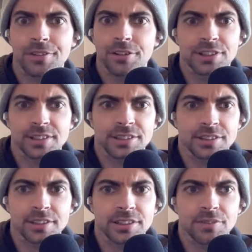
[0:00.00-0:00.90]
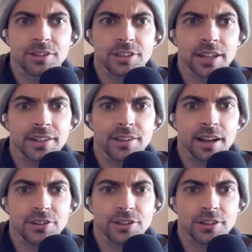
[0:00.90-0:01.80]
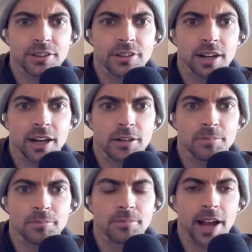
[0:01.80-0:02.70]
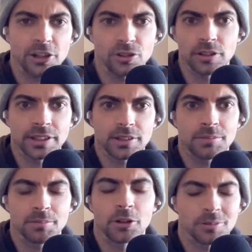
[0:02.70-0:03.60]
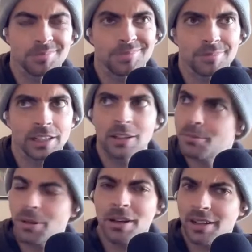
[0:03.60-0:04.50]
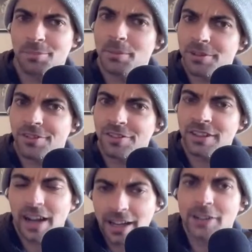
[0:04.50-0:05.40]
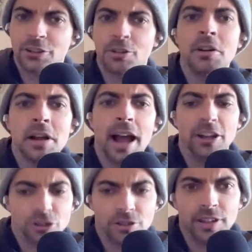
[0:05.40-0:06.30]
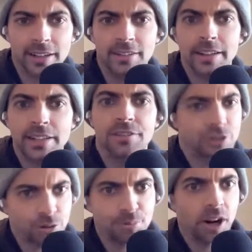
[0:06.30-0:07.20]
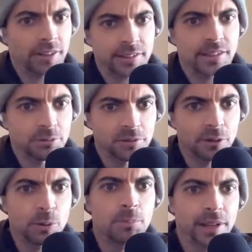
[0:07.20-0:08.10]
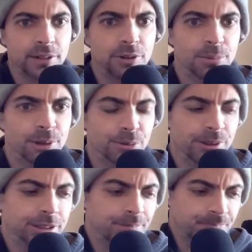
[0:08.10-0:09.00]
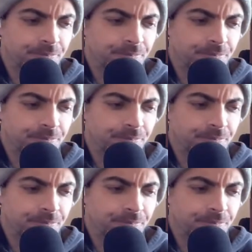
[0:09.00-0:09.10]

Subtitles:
Feels like 60, 70, 80,000 actual or maybe 50. I don't know, actual like individual products that we made with Mythwind.